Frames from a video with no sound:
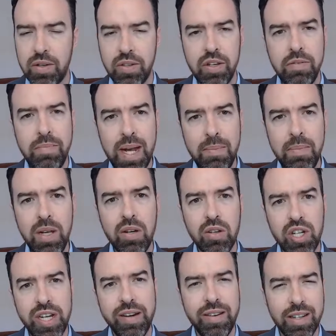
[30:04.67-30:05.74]
So maybe you're
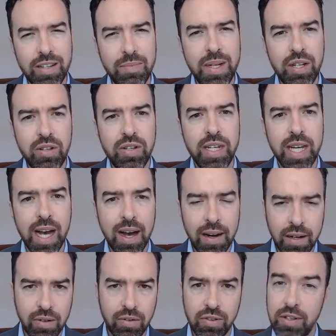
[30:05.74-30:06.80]
sharing some interesting
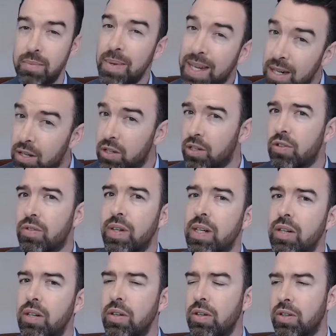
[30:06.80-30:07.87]
articles, some industry
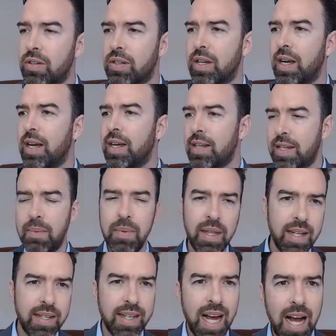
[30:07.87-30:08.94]
news, something
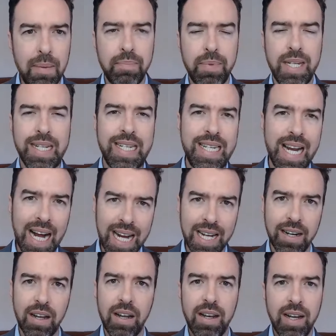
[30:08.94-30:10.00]
that's up to
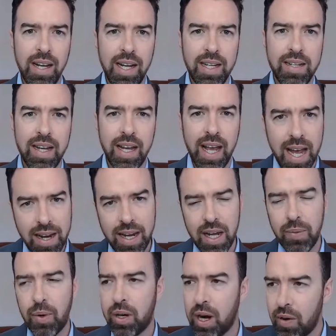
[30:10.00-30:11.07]
date, and saying, hey,
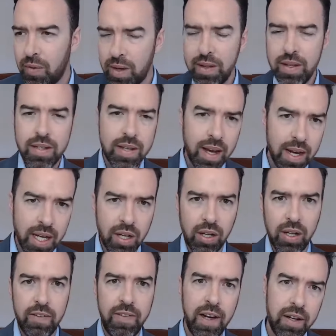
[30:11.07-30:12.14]
network, I read this article.
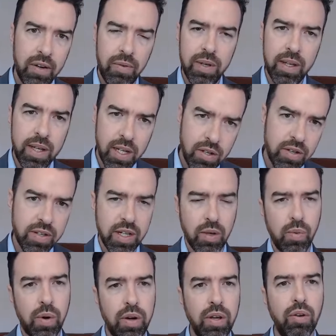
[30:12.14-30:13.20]
I found it really interesting.
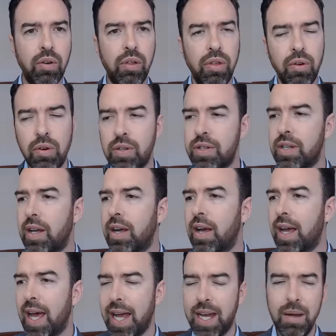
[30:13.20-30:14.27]
What are your thoughts?
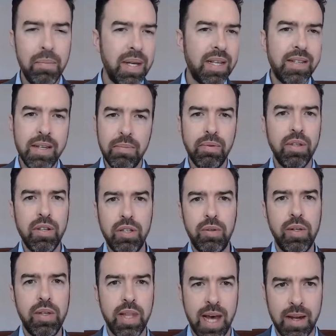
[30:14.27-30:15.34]
It can be as simple as
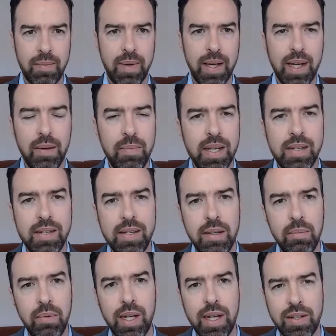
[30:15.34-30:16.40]
doing that. It can be as
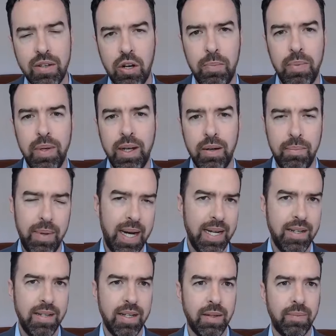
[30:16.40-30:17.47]
simple as copying and
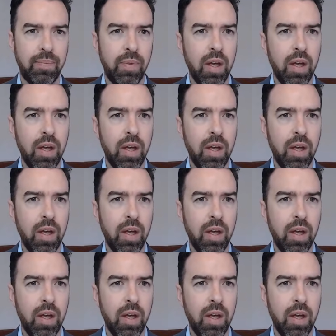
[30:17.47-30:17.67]
pasting.